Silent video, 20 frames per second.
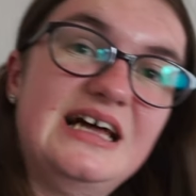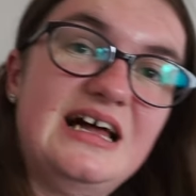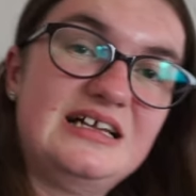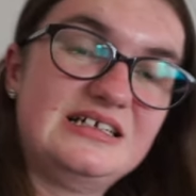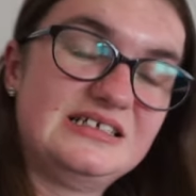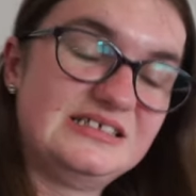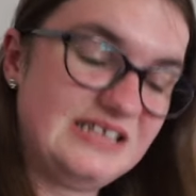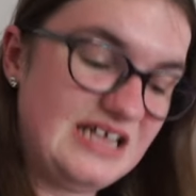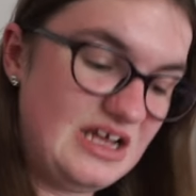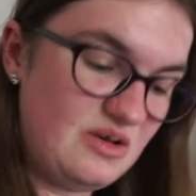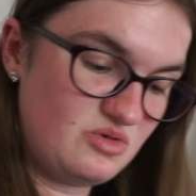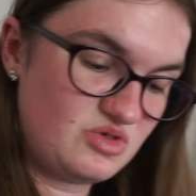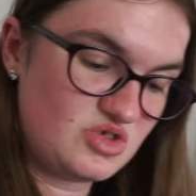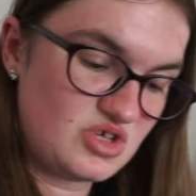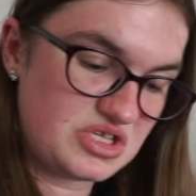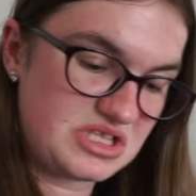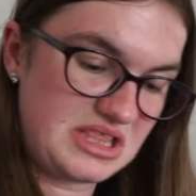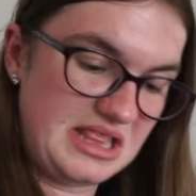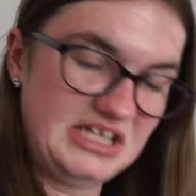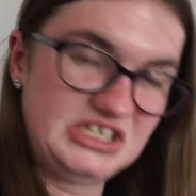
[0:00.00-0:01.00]
and it was
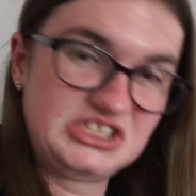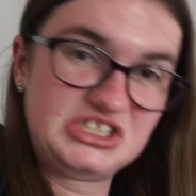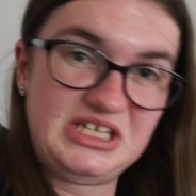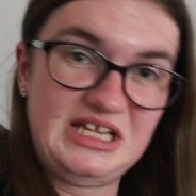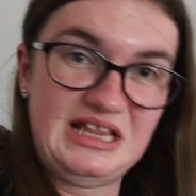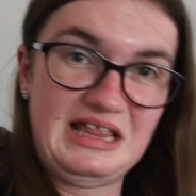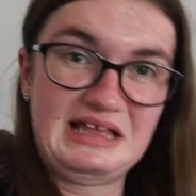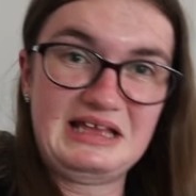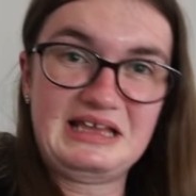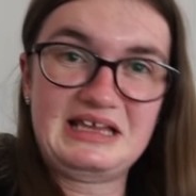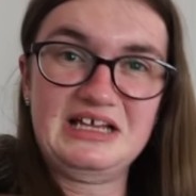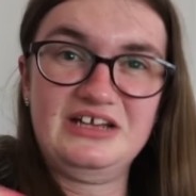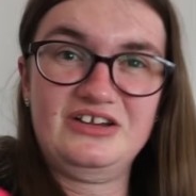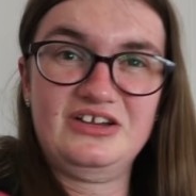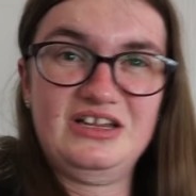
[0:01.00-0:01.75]
just literally like